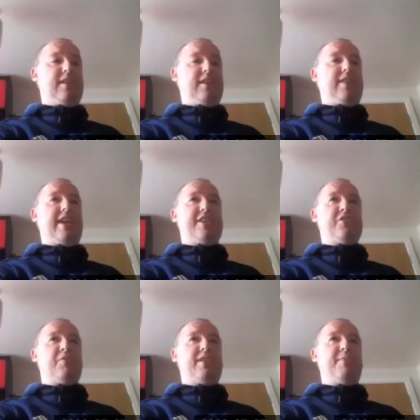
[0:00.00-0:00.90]
that's
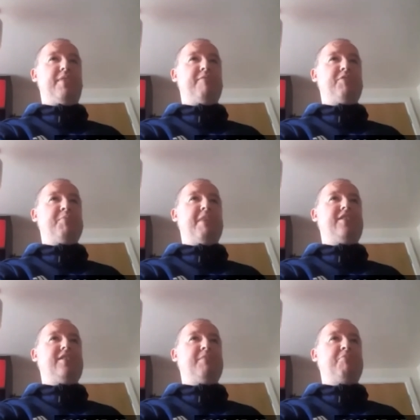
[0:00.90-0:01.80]
only when I was
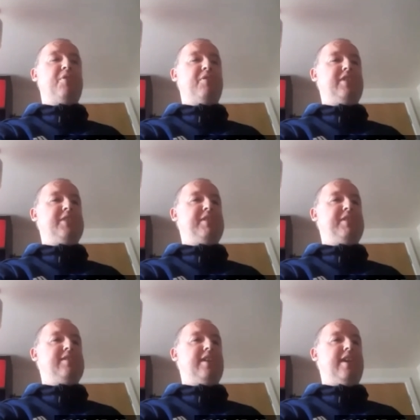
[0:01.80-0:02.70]
managed to put all these
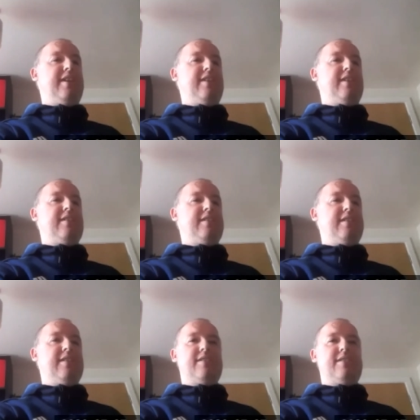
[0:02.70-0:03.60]
pieces together
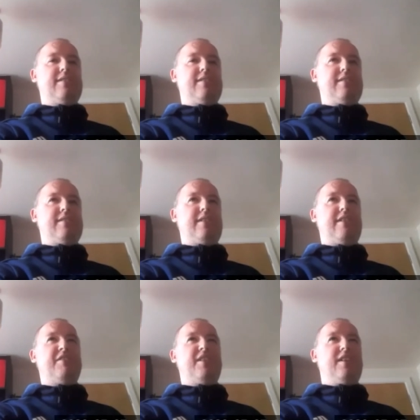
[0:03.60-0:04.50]
and
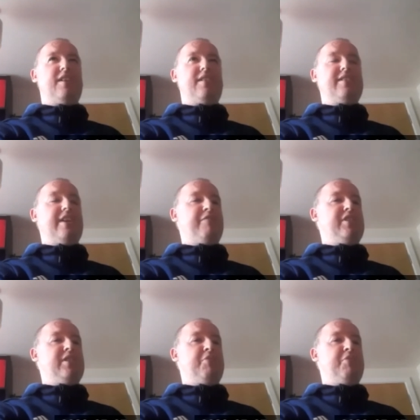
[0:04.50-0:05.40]
start
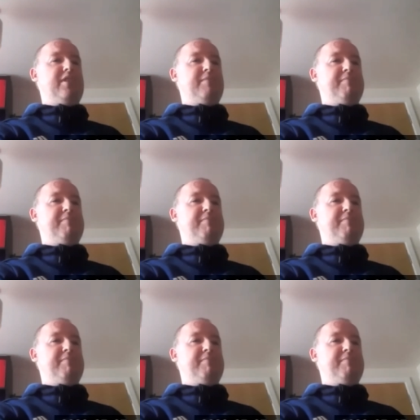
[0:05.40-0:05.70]
reaching the podium.